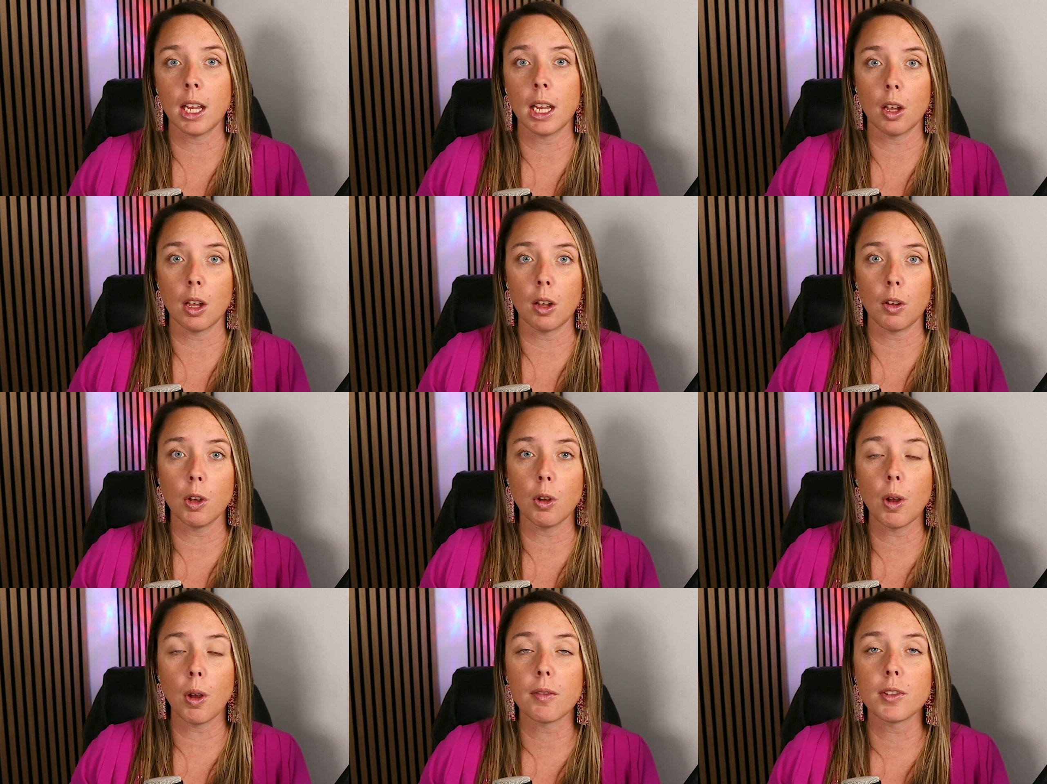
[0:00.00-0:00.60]
you
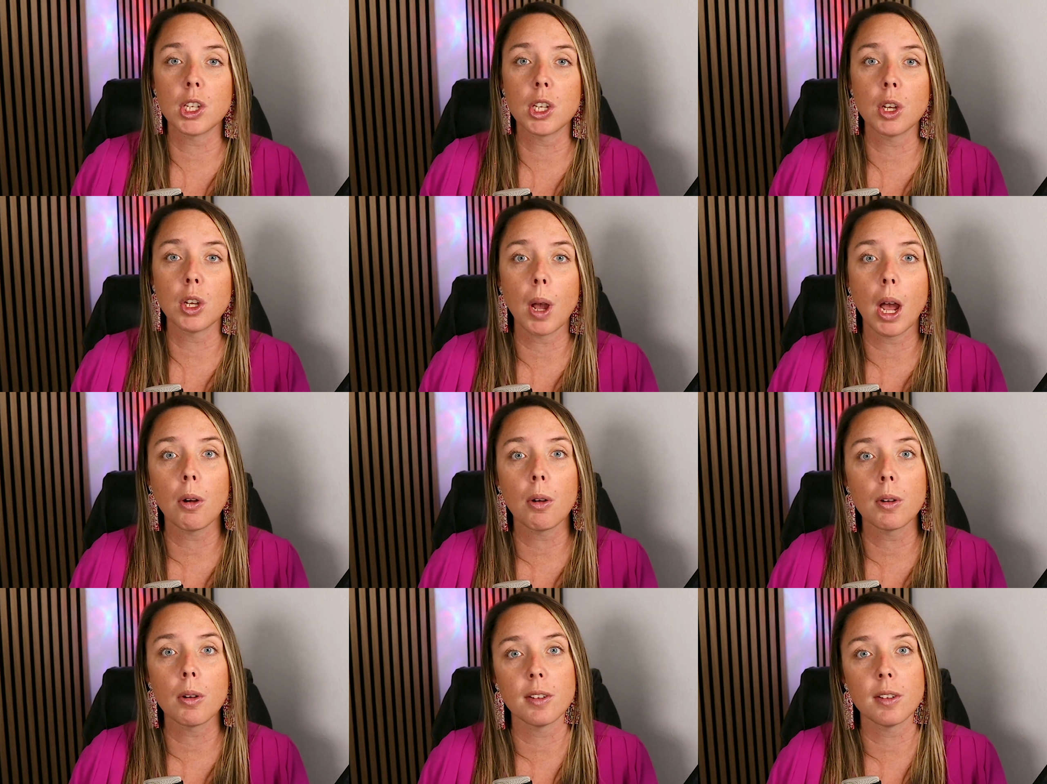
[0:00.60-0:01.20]
know, you have 2
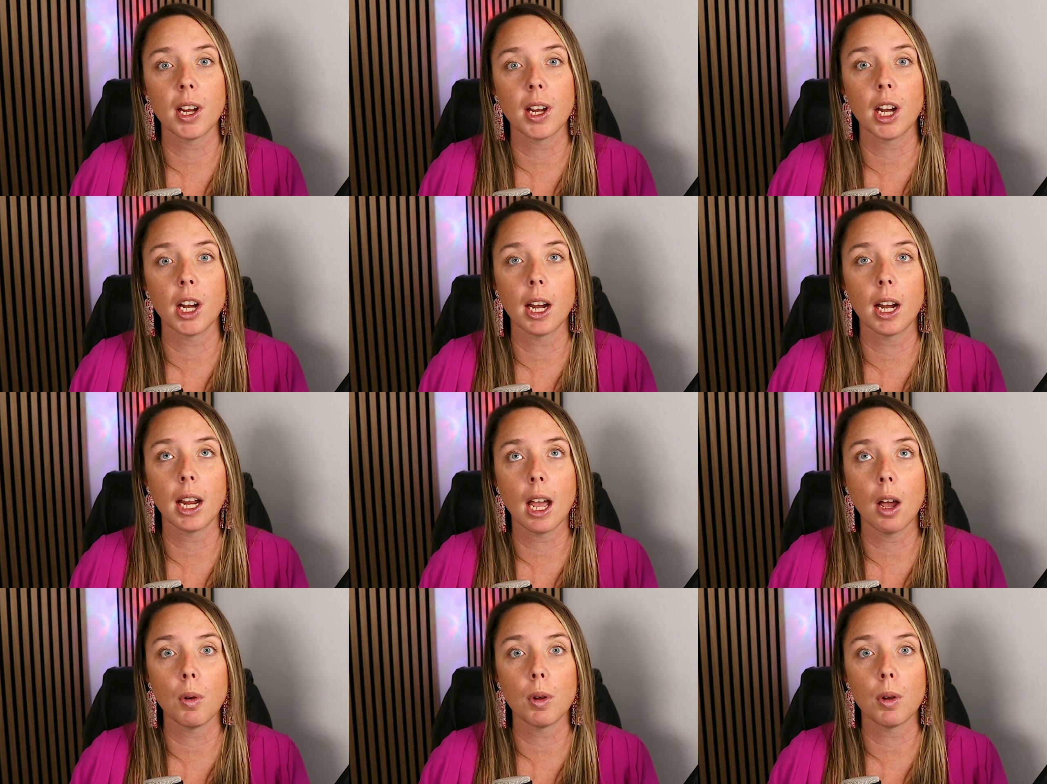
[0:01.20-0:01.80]
hours of
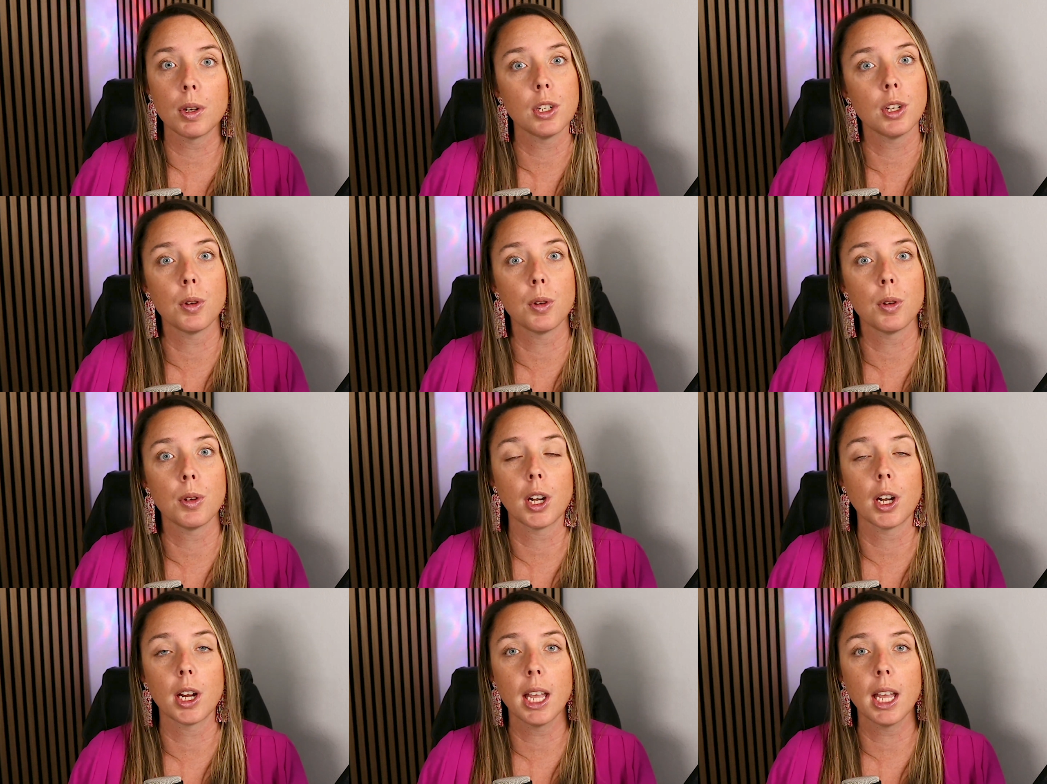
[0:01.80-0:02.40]
figuring out what to
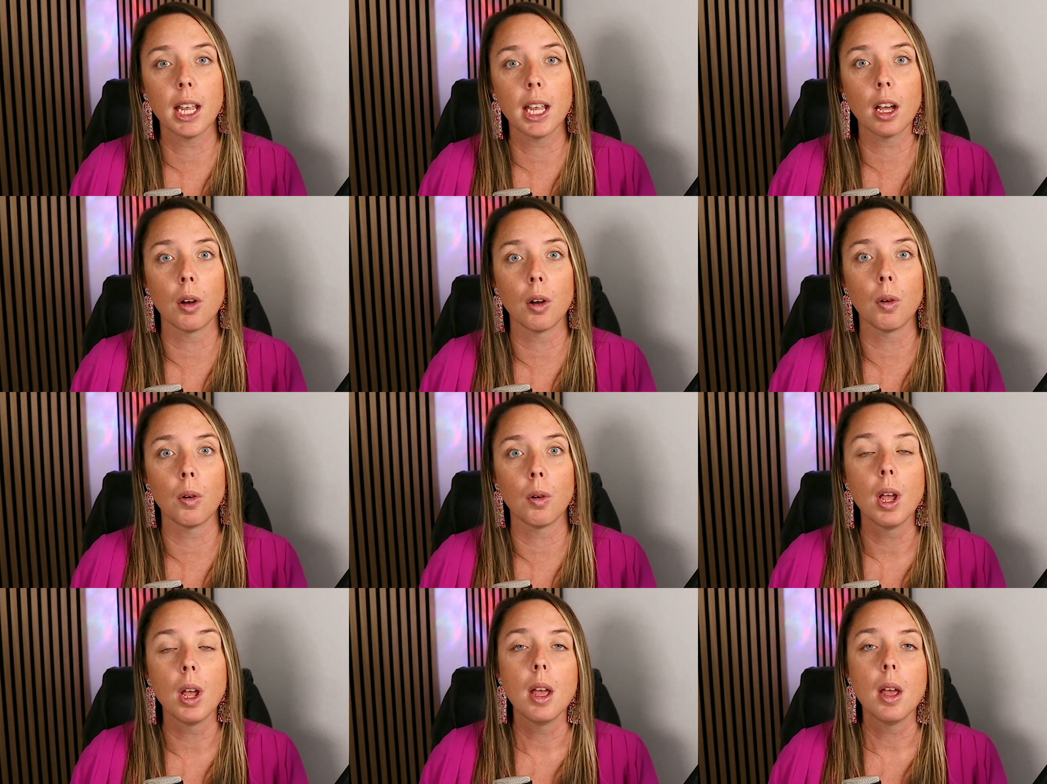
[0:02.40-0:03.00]
do with your
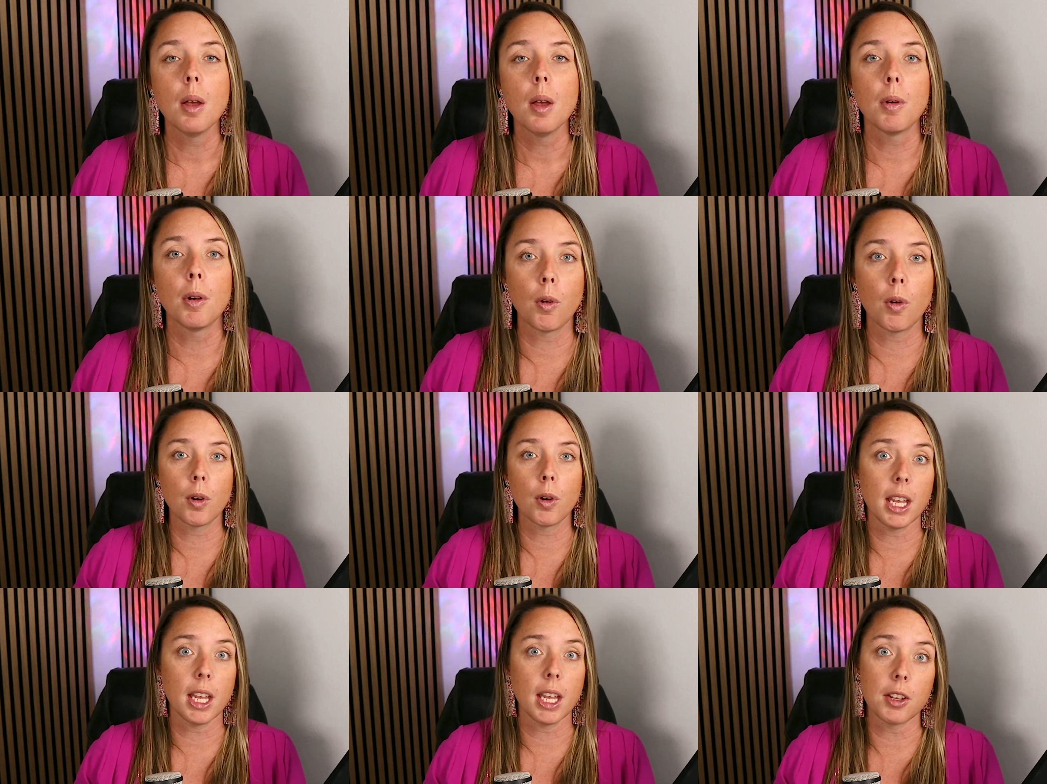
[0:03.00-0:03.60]
kiddo
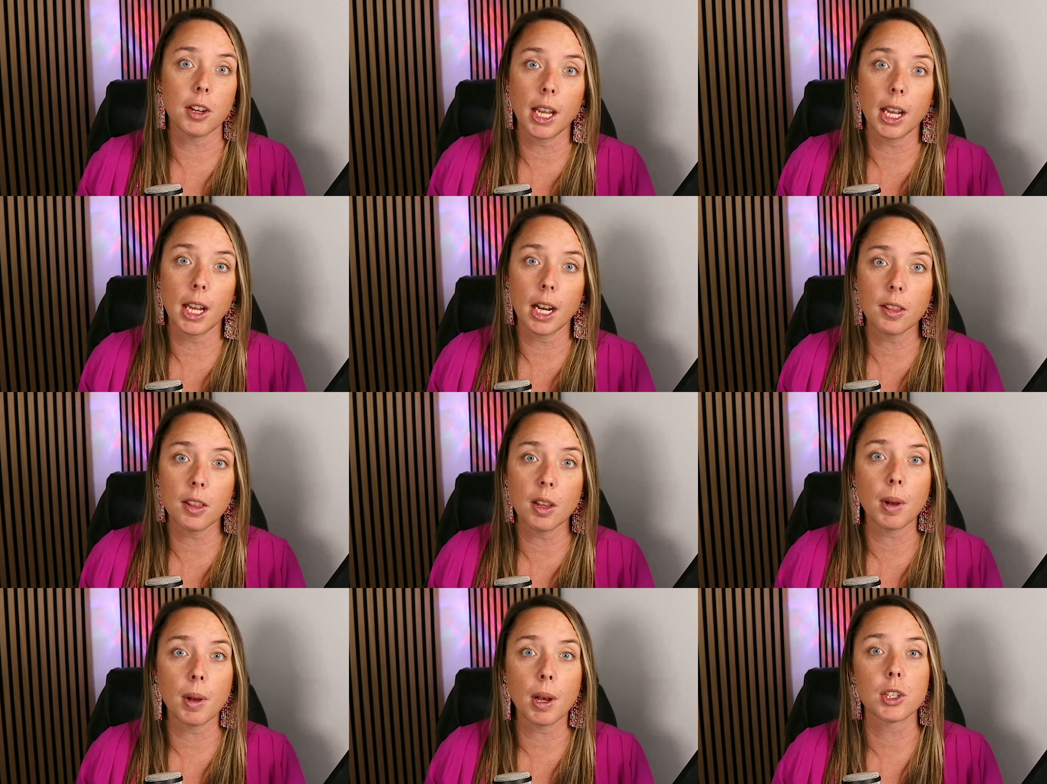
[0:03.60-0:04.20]
before they either
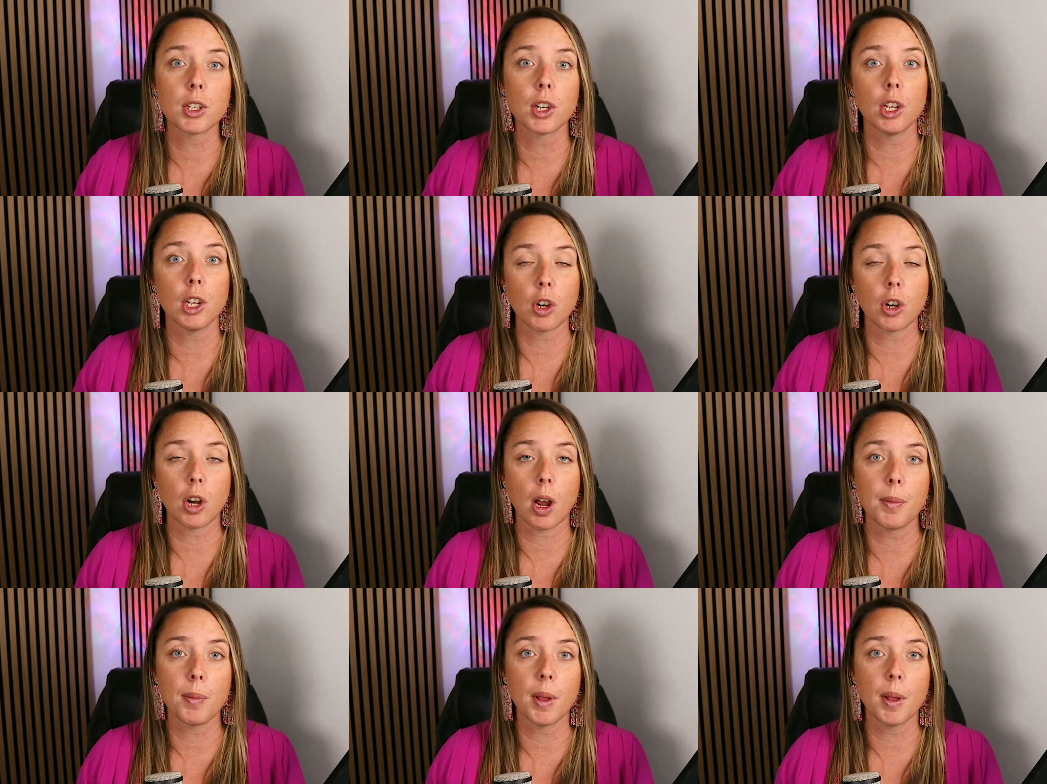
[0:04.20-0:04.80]
get on the bus or
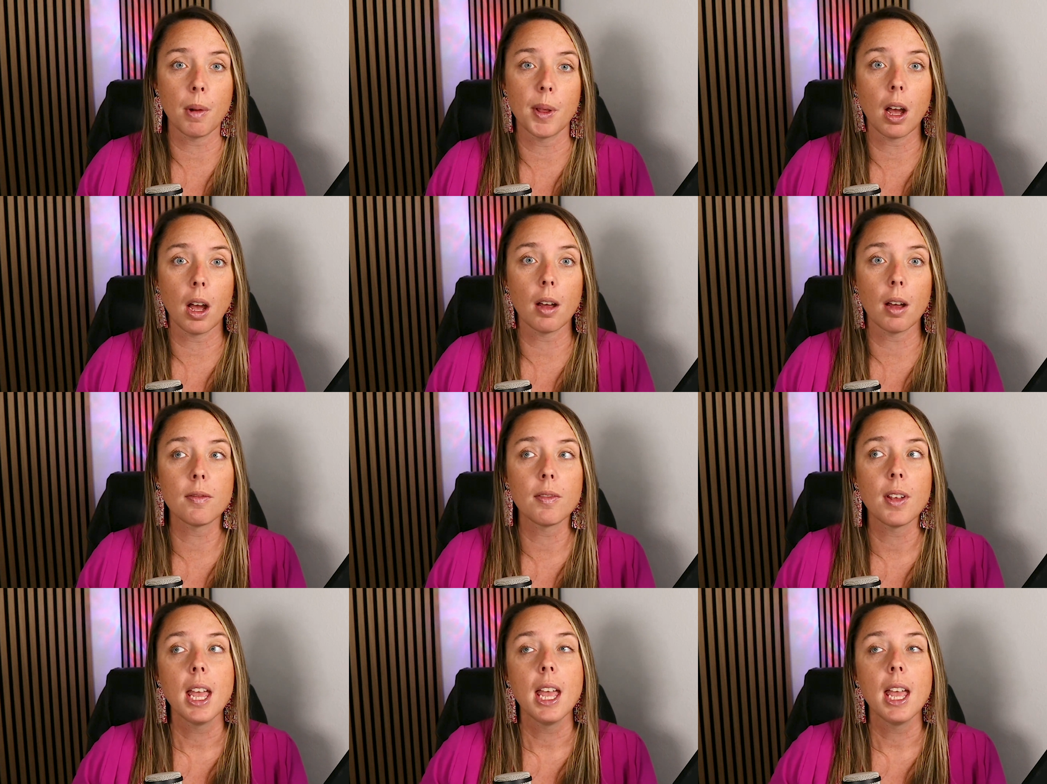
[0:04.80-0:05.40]
you drop them
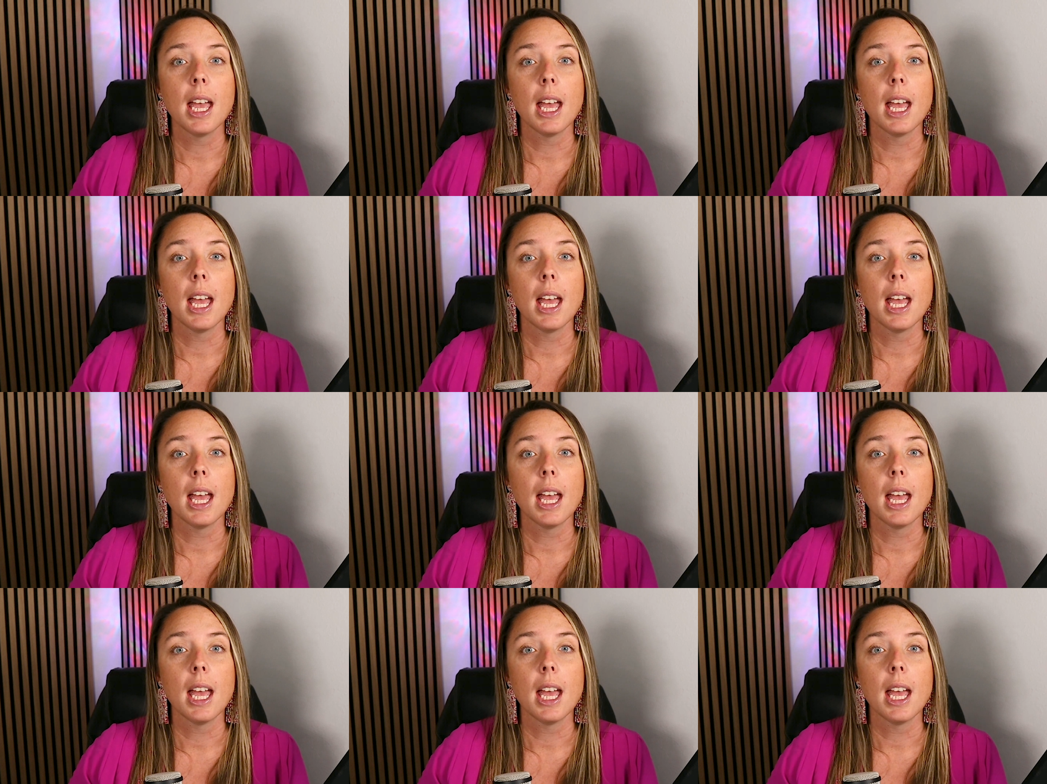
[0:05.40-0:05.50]
off.